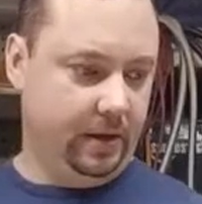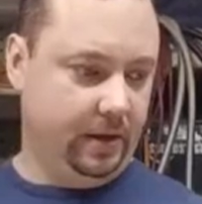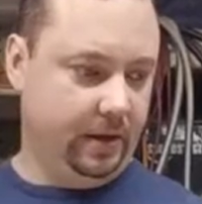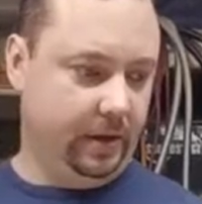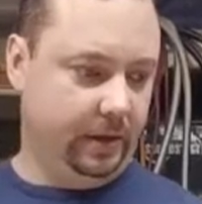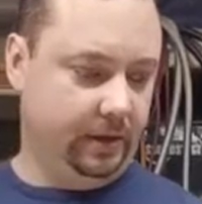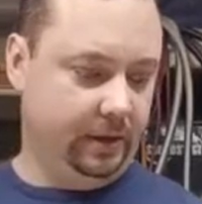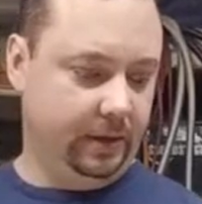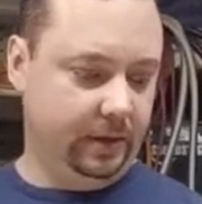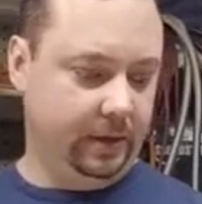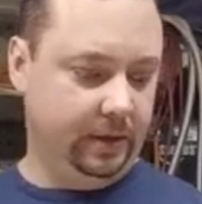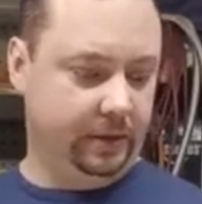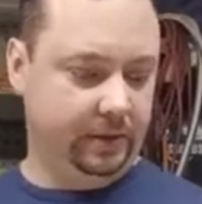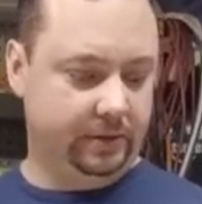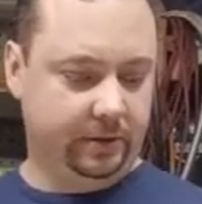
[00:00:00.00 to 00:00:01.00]
And
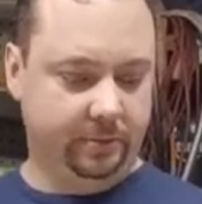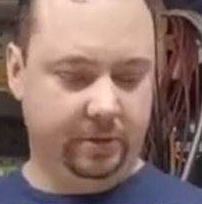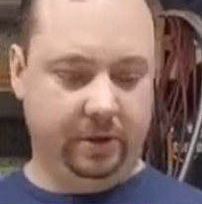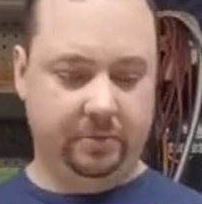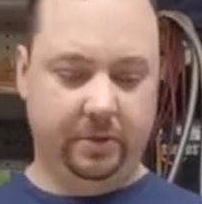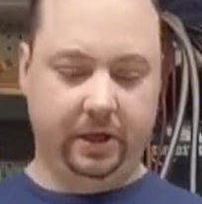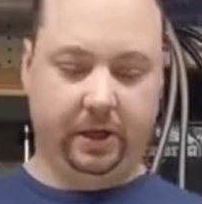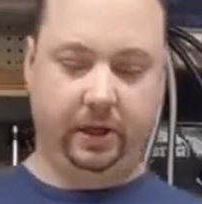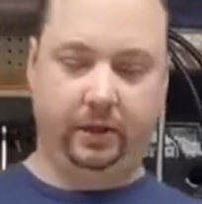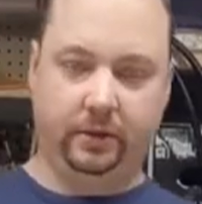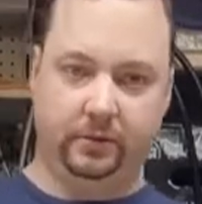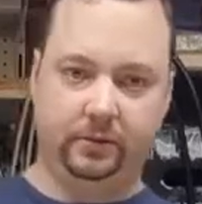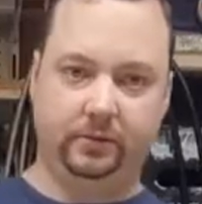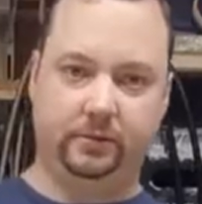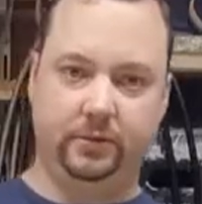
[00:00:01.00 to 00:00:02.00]
this will be my
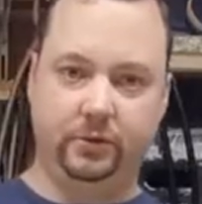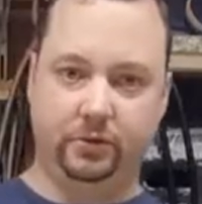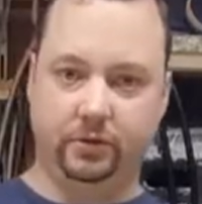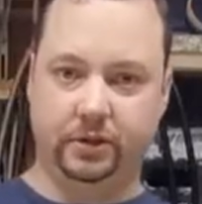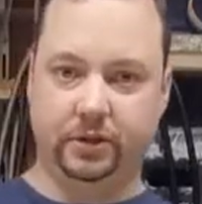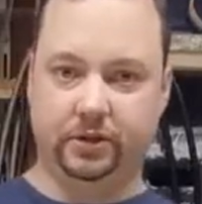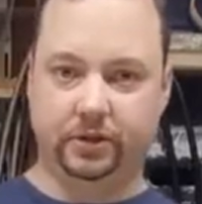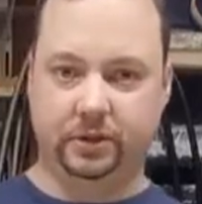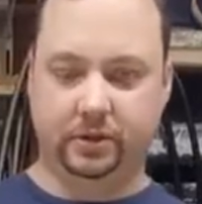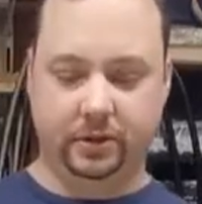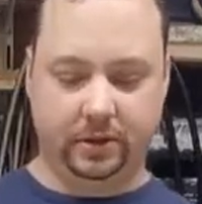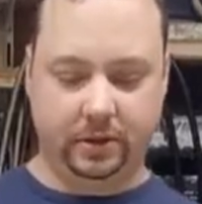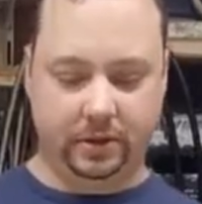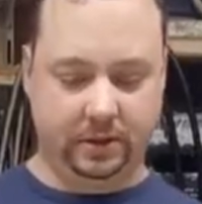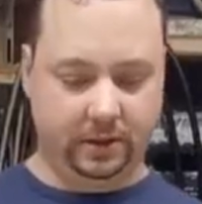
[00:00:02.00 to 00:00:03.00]
new addition
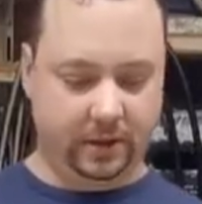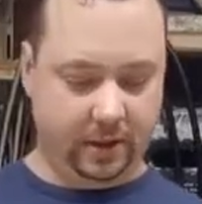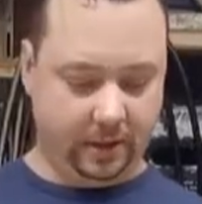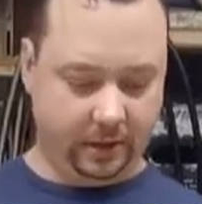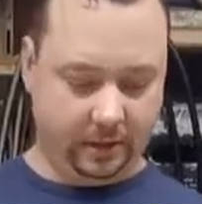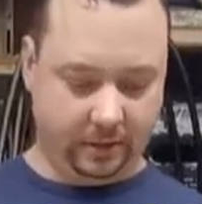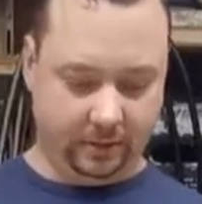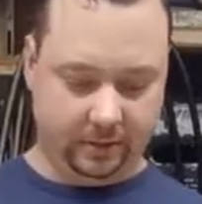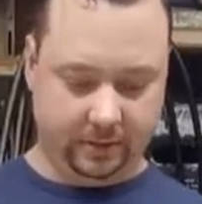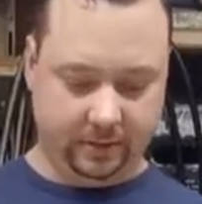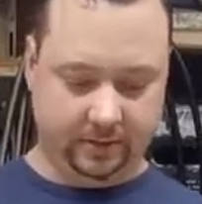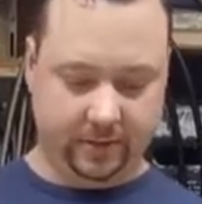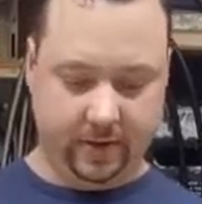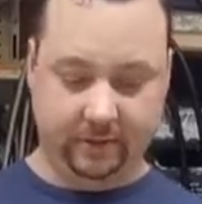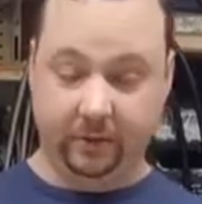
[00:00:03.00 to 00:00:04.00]
to the
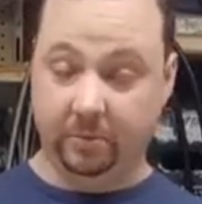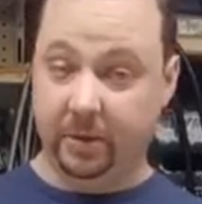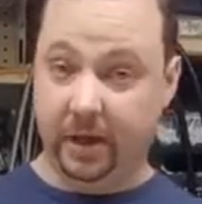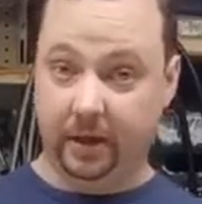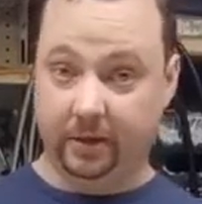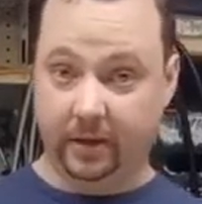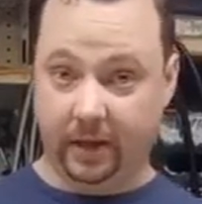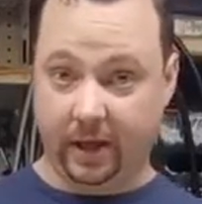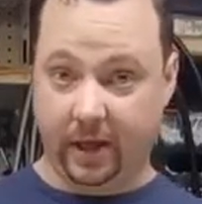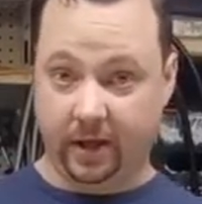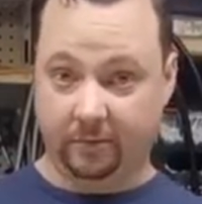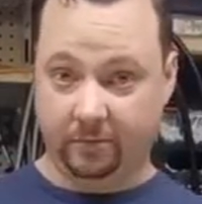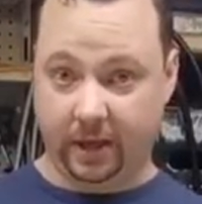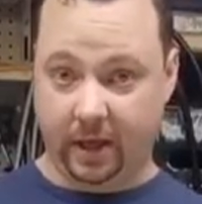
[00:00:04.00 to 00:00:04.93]
survival bag that I have,